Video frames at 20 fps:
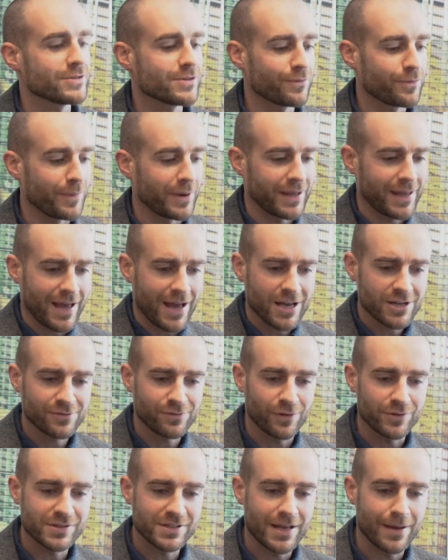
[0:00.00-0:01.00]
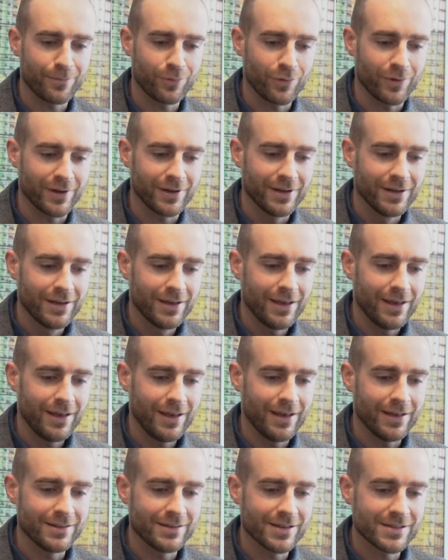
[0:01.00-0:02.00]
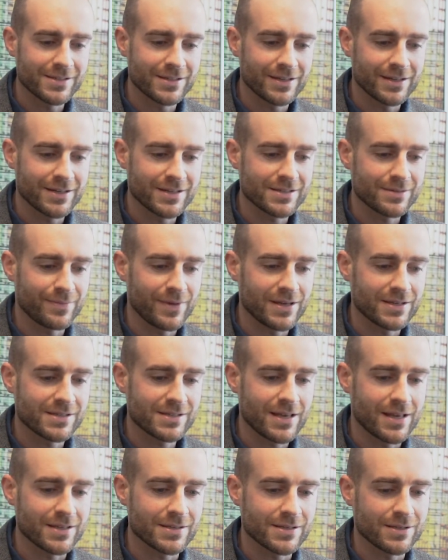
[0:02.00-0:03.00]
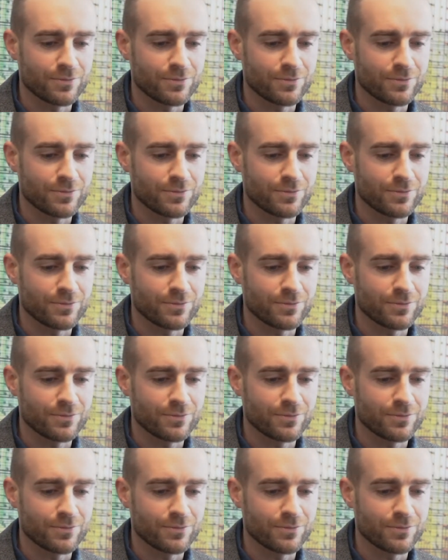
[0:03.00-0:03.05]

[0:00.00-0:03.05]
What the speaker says: So from a cash flow standpoint, it doesn't make sense.